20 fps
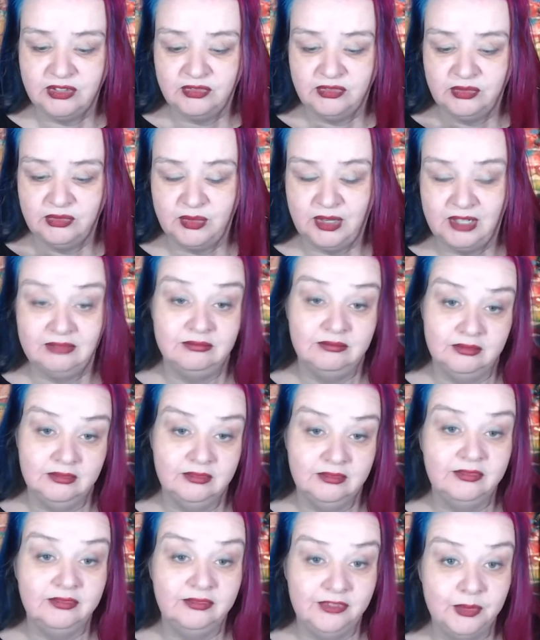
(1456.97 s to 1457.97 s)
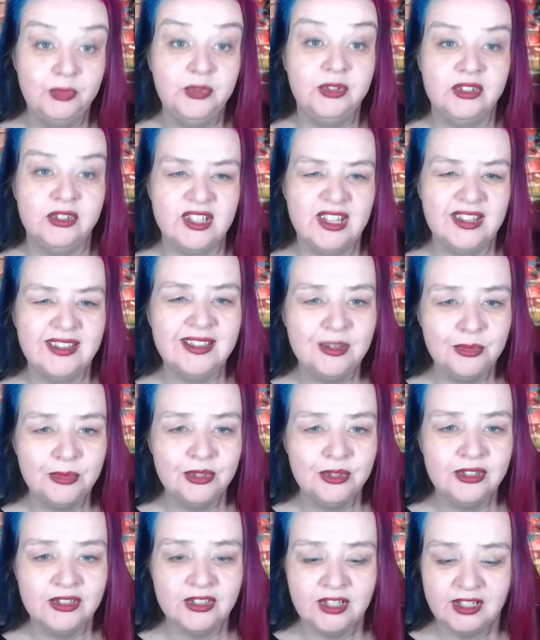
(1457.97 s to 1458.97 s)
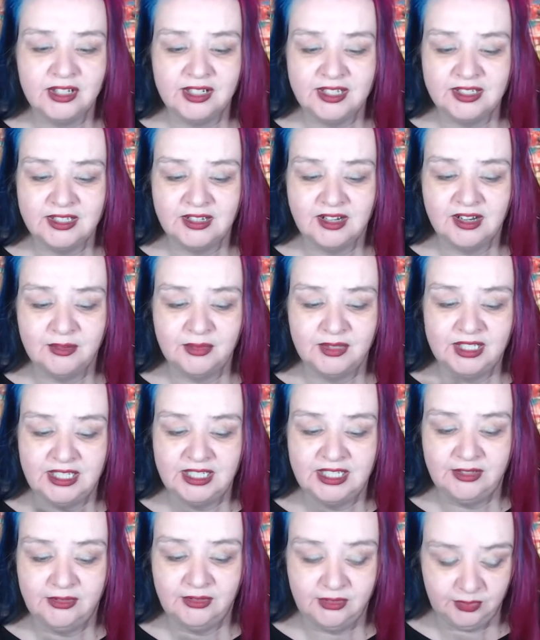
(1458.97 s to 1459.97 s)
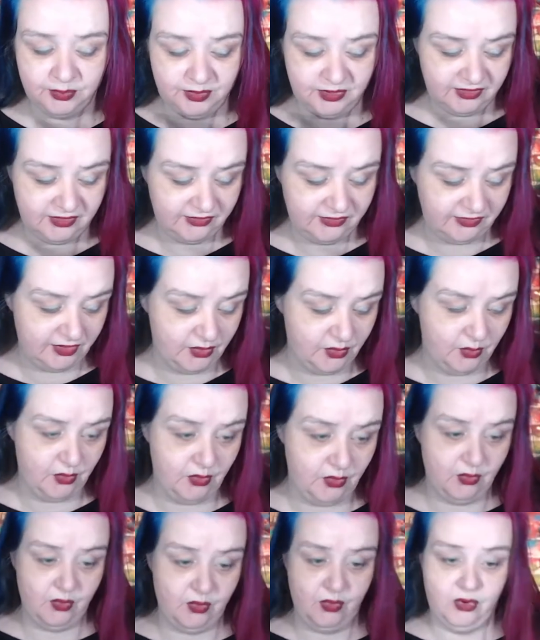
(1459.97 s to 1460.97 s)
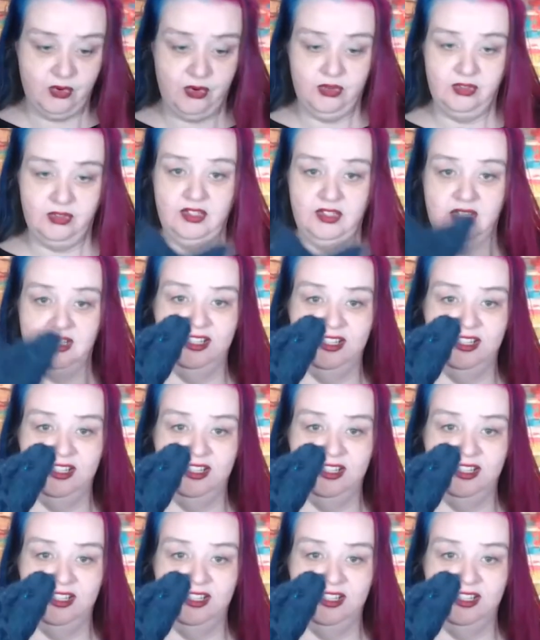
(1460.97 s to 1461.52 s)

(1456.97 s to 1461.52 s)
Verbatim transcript: If well, for the books, I think the books are his Dark Materials, but the film was